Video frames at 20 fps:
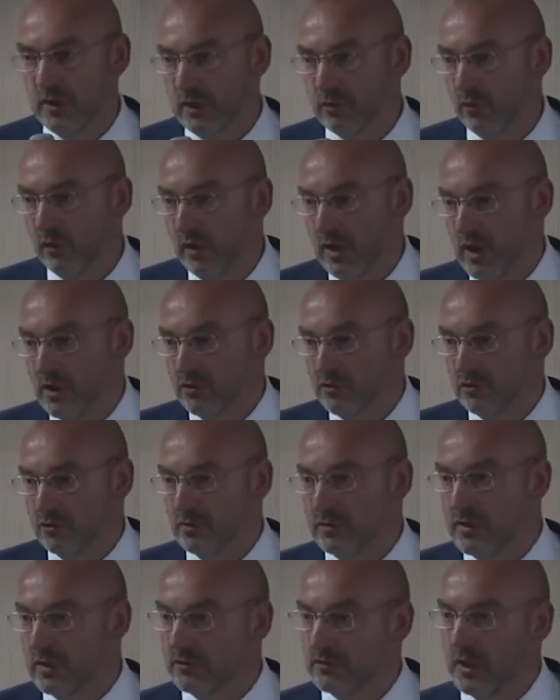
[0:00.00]
thick
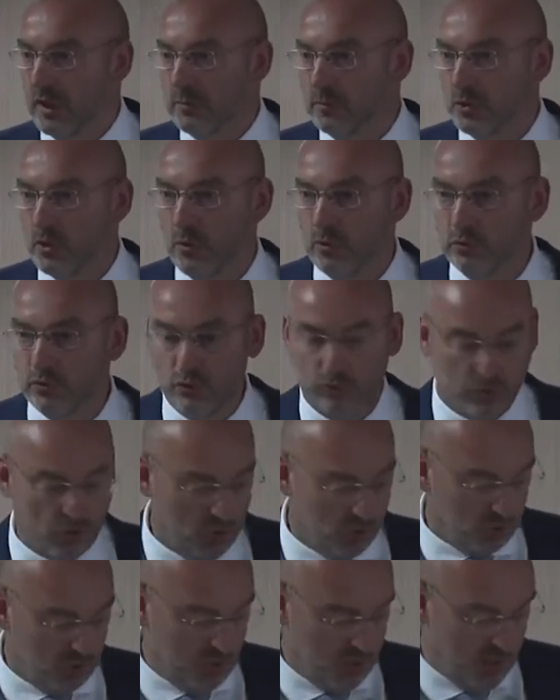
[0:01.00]
relations. This I'm going to
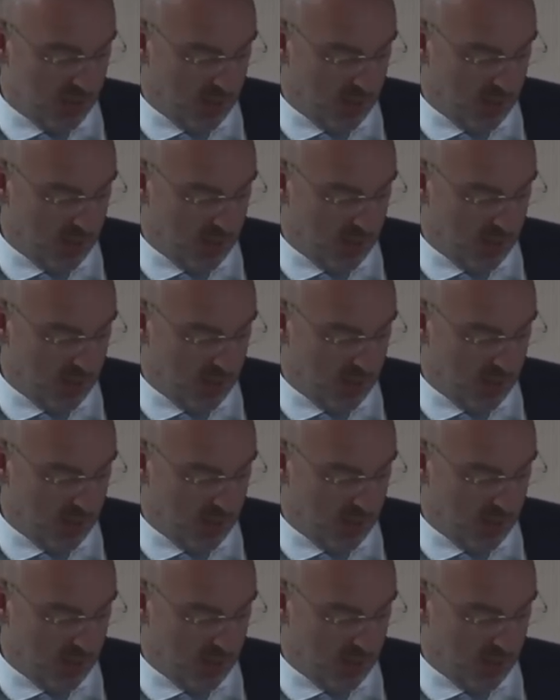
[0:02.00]
talk